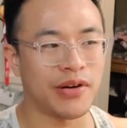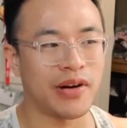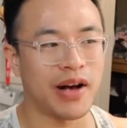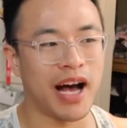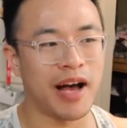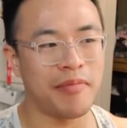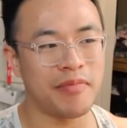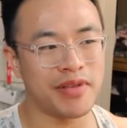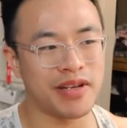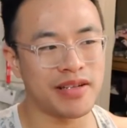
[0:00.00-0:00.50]
So
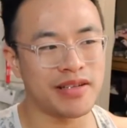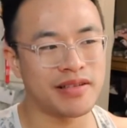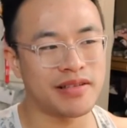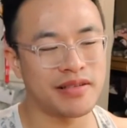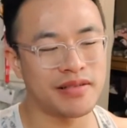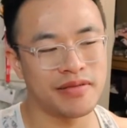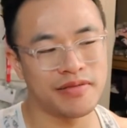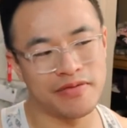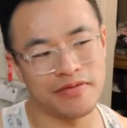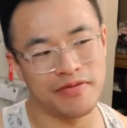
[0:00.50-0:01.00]
I'm
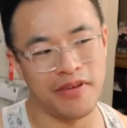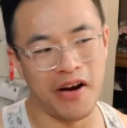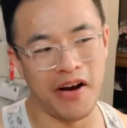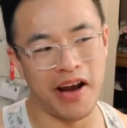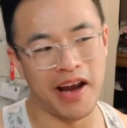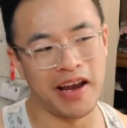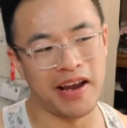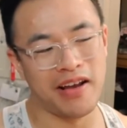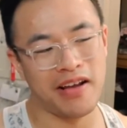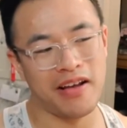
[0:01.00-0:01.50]
just
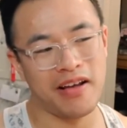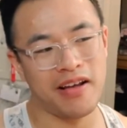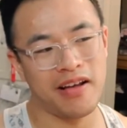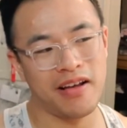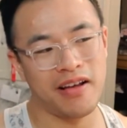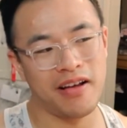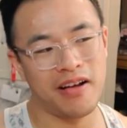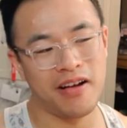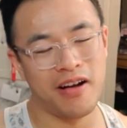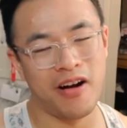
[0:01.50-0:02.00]
very
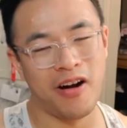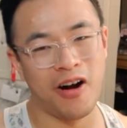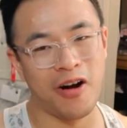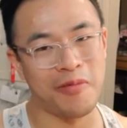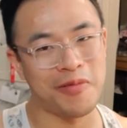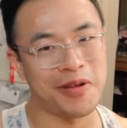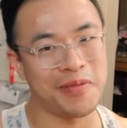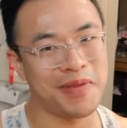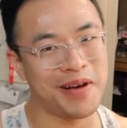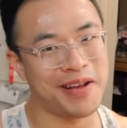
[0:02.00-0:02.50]

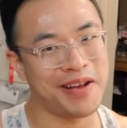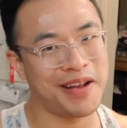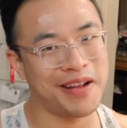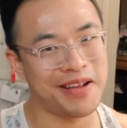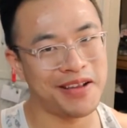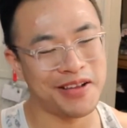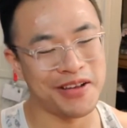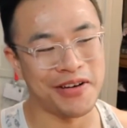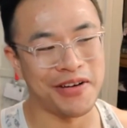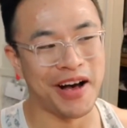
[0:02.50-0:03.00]
carb
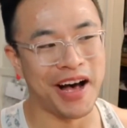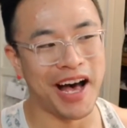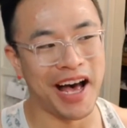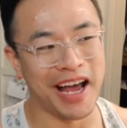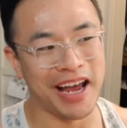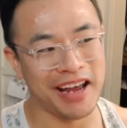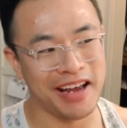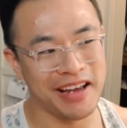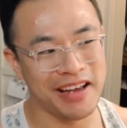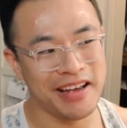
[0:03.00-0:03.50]
dependent, so
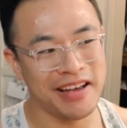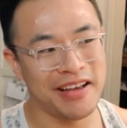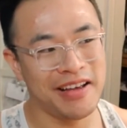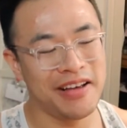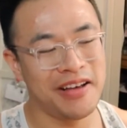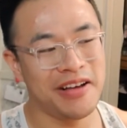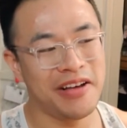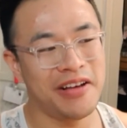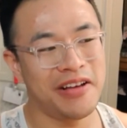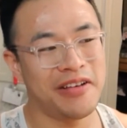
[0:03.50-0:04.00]
I
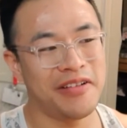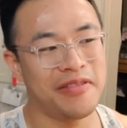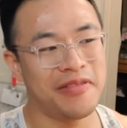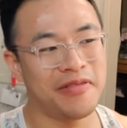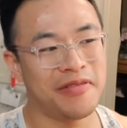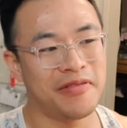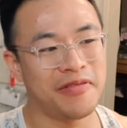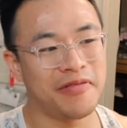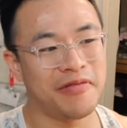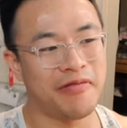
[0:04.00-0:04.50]

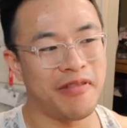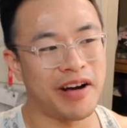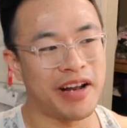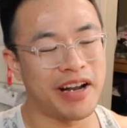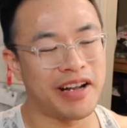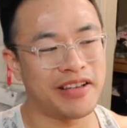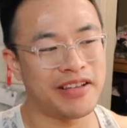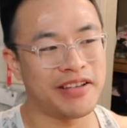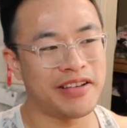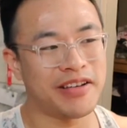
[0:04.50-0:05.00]

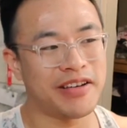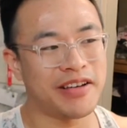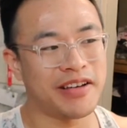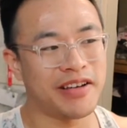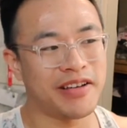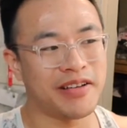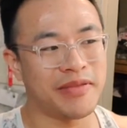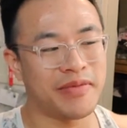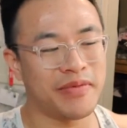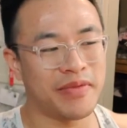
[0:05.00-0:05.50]
wanted
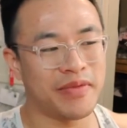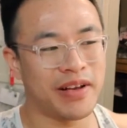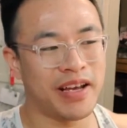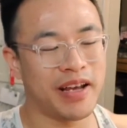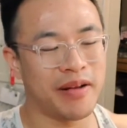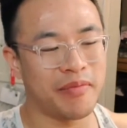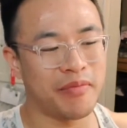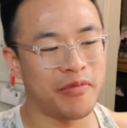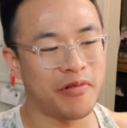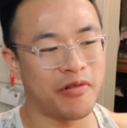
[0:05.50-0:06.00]
to
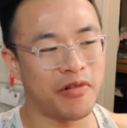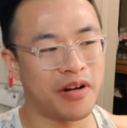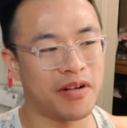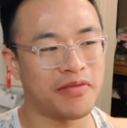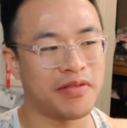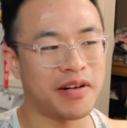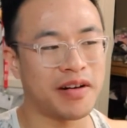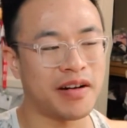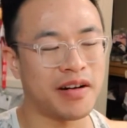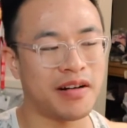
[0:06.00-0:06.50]
hit
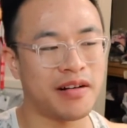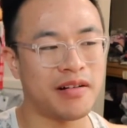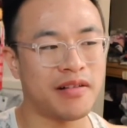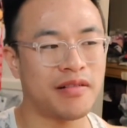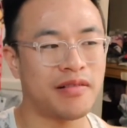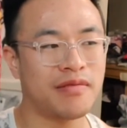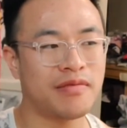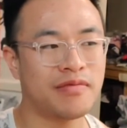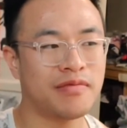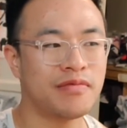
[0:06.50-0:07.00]
more of
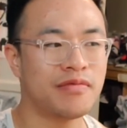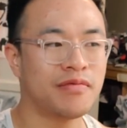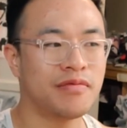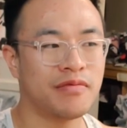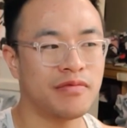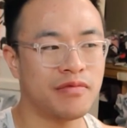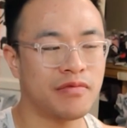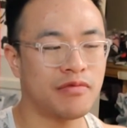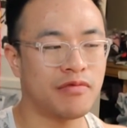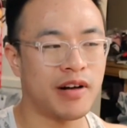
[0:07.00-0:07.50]
a
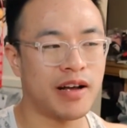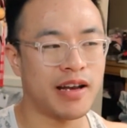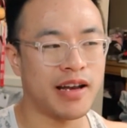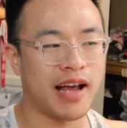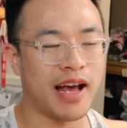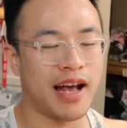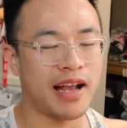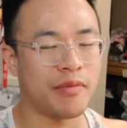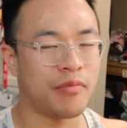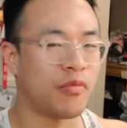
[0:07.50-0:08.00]

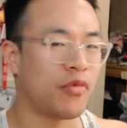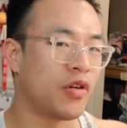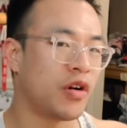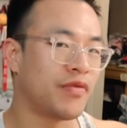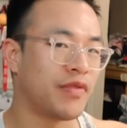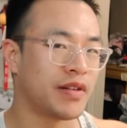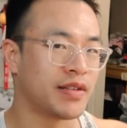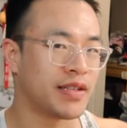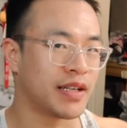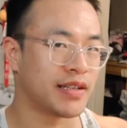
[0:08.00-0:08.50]
one that had
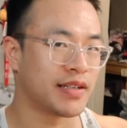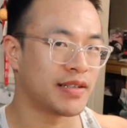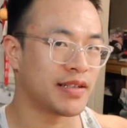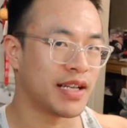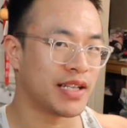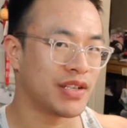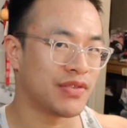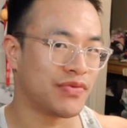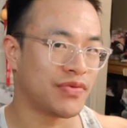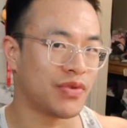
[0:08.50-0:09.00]
more of a
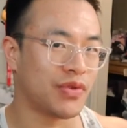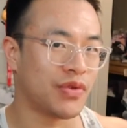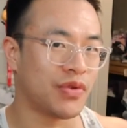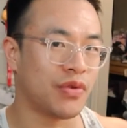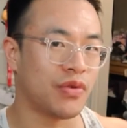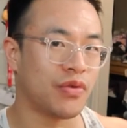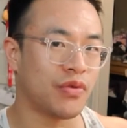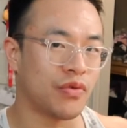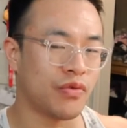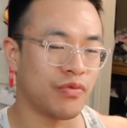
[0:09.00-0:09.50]

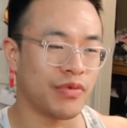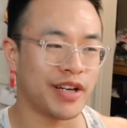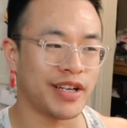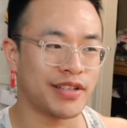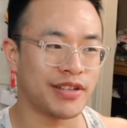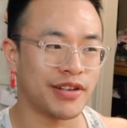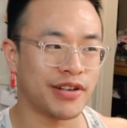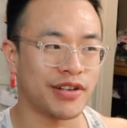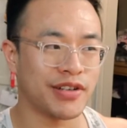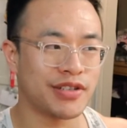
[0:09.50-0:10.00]
successful
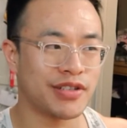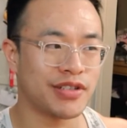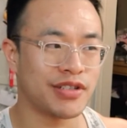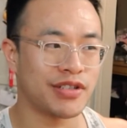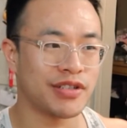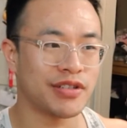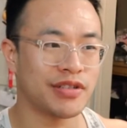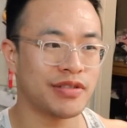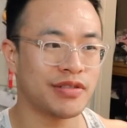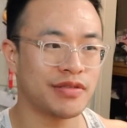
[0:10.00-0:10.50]

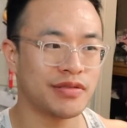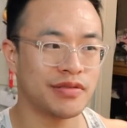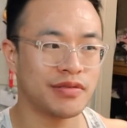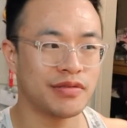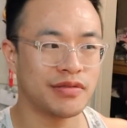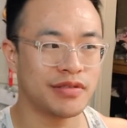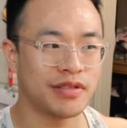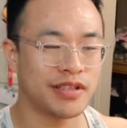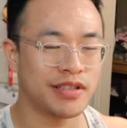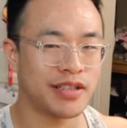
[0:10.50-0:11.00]
research
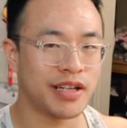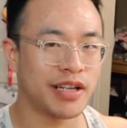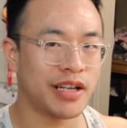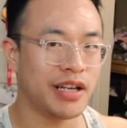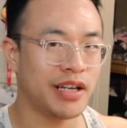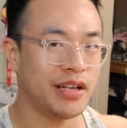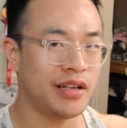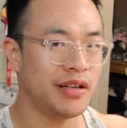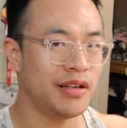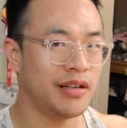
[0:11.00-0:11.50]

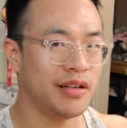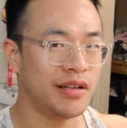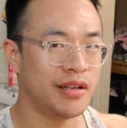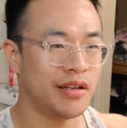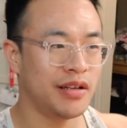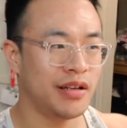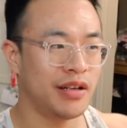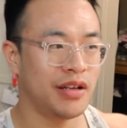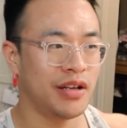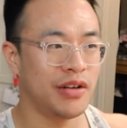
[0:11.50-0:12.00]
study,
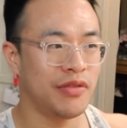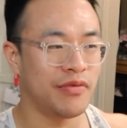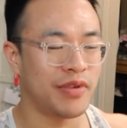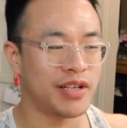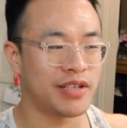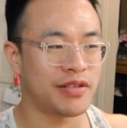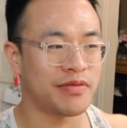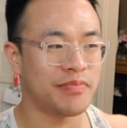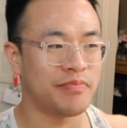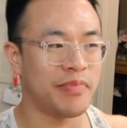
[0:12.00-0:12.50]

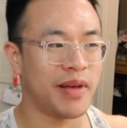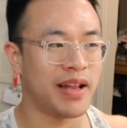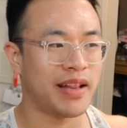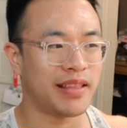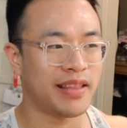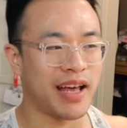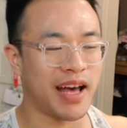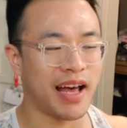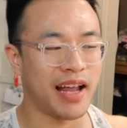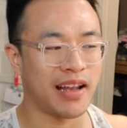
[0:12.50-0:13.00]
which
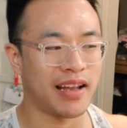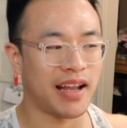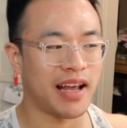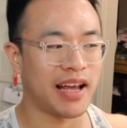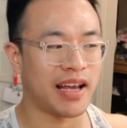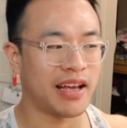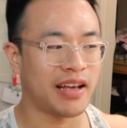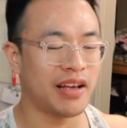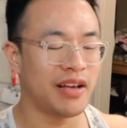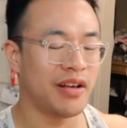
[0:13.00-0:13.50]
meant that
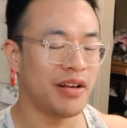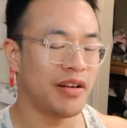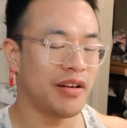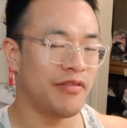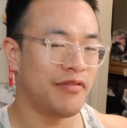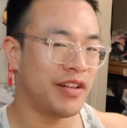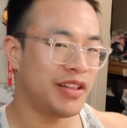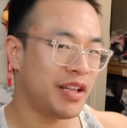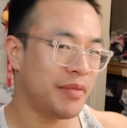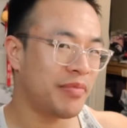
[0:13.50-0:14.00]
like
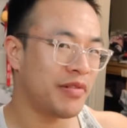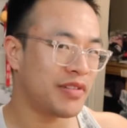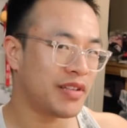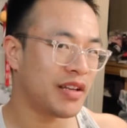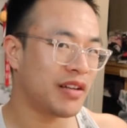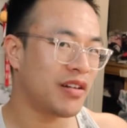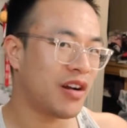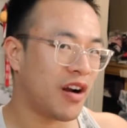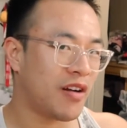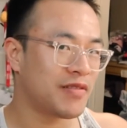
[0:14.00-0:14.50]

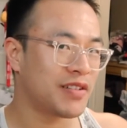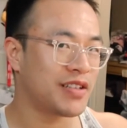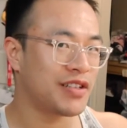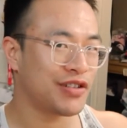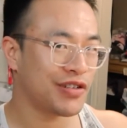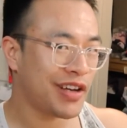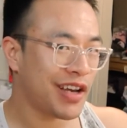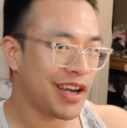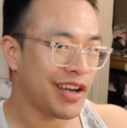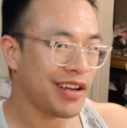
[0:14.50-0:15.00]
50% carbs
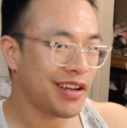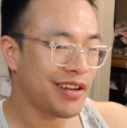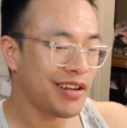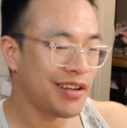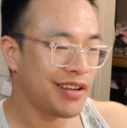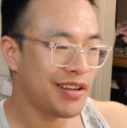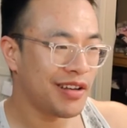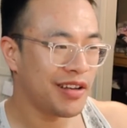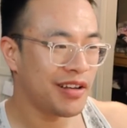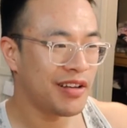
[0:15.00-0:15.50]
is okay
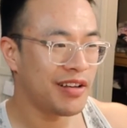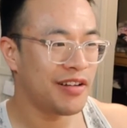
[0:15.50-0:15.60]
